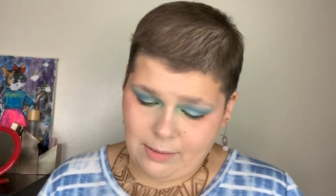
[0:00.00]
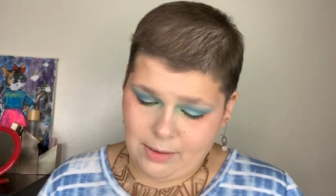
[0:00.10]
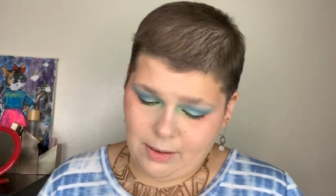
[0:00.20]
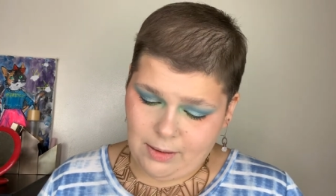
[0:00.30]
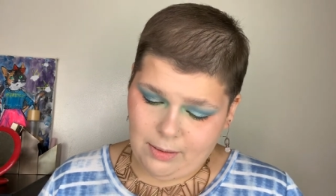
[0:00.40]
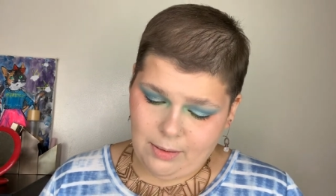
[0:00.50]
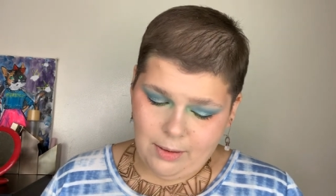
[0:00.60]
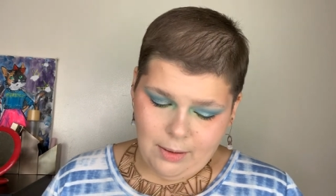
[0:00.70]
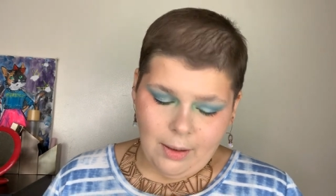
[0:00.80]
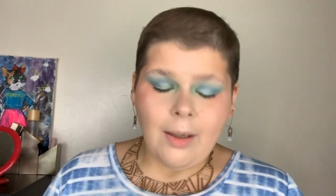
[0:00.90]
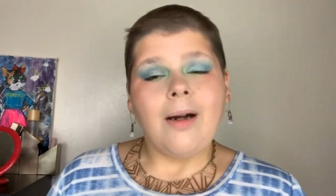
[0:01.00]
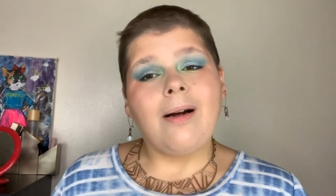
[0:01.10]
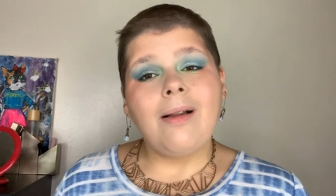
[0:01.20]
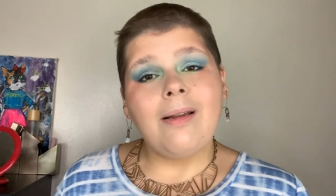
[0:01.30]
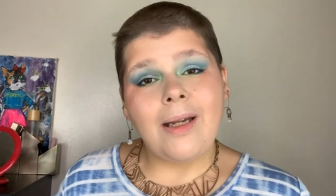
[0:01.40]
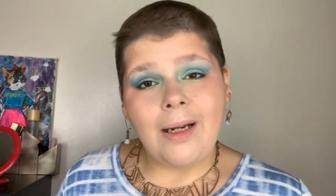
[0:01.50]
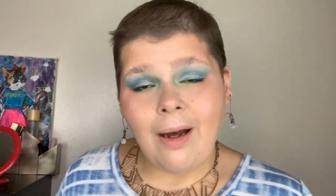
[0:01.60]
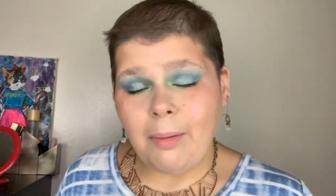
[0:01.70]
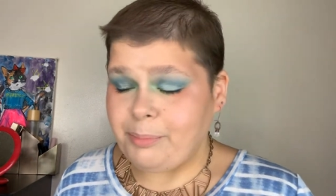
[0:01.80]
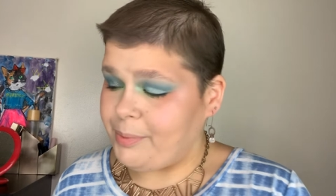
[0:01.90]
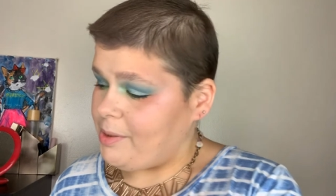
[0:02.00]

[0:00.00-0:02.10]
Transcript: to, to clean up.